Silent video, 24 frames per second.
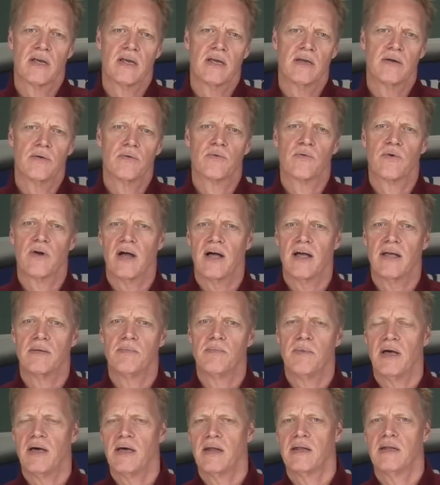a
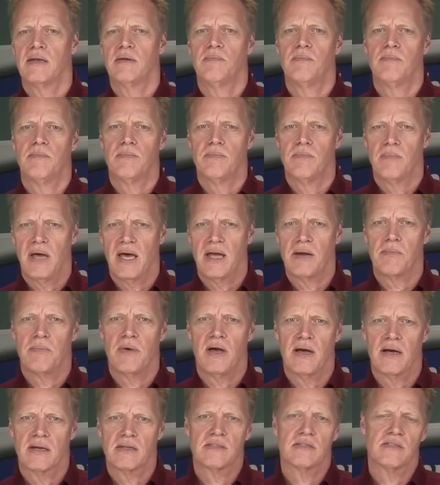rod-mounted matte
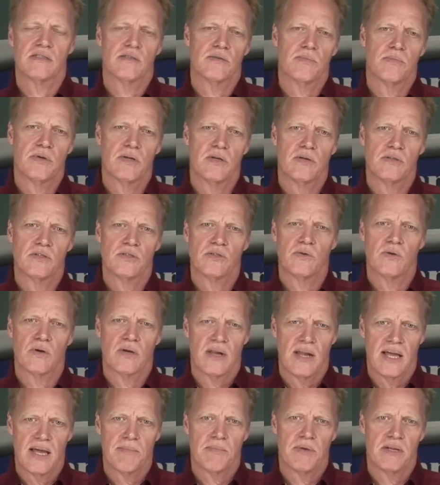box as opposed to a
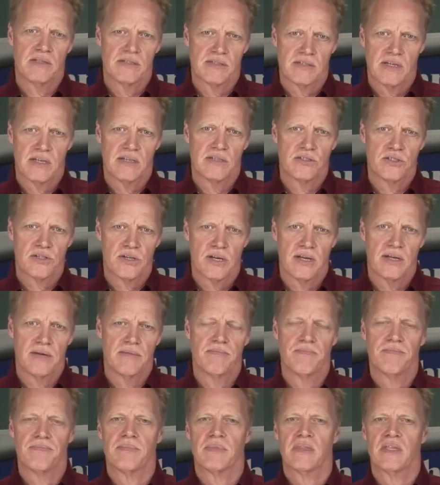clamp-on sunshade?
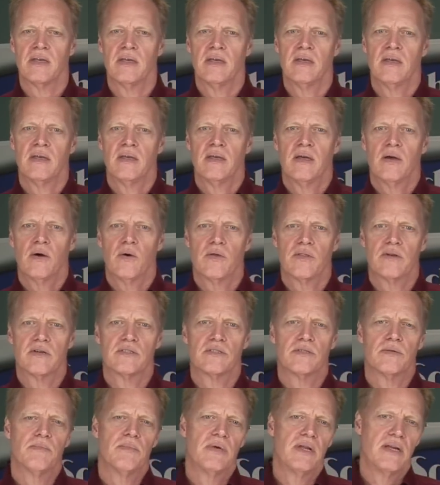Well,
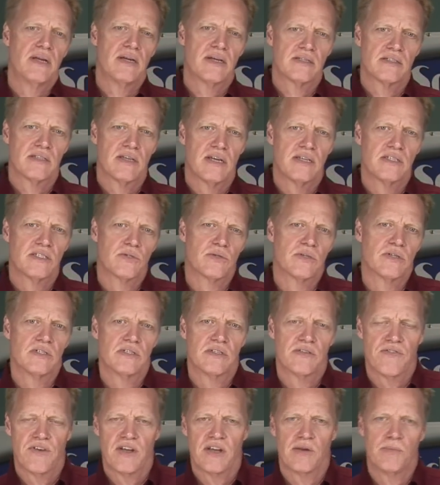there's many accessories
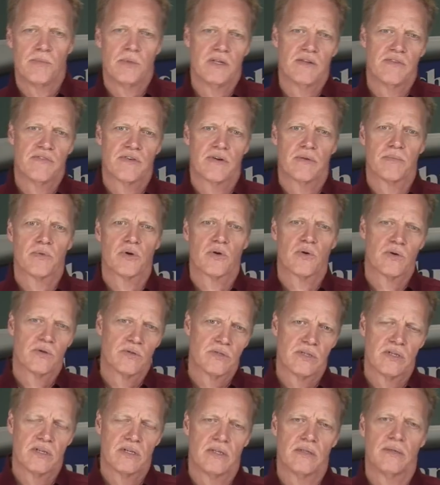available from
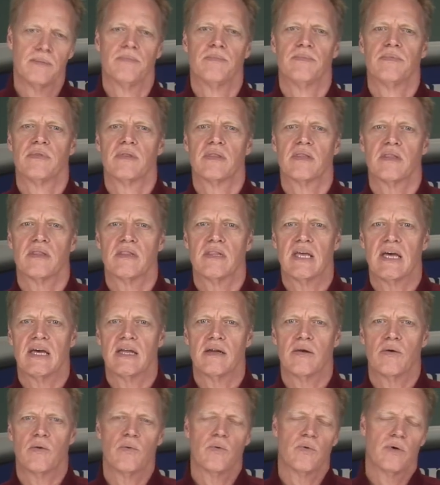Chrosziel
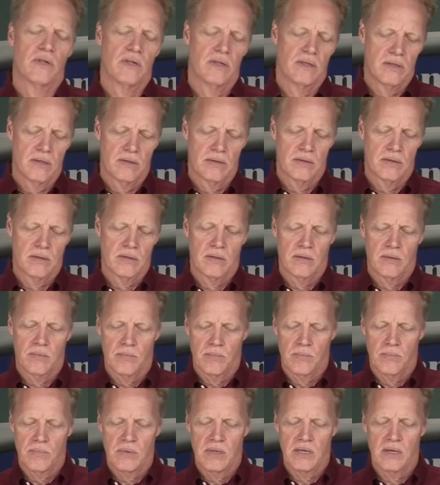that will
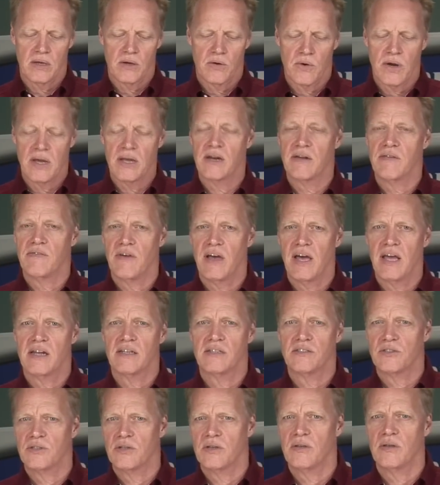be a great
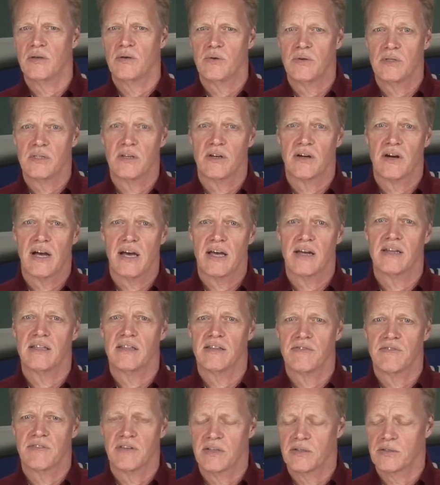advantage to you when you're out in
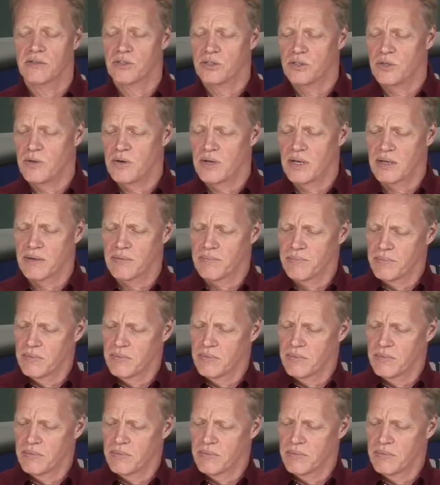the field shooting.